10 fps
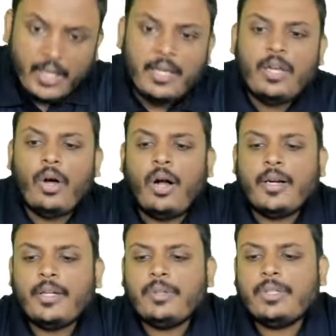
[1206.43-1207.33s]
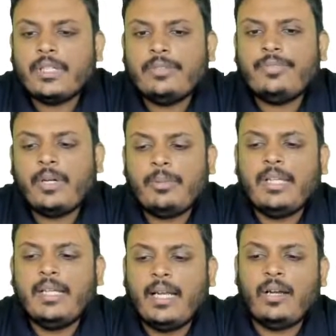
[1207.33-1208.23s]
in order to confirm
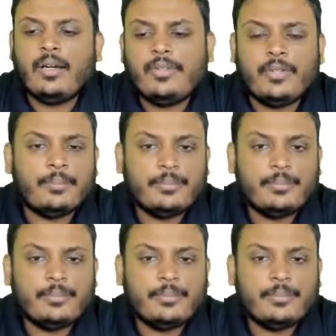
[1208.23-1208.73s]
legal ownership.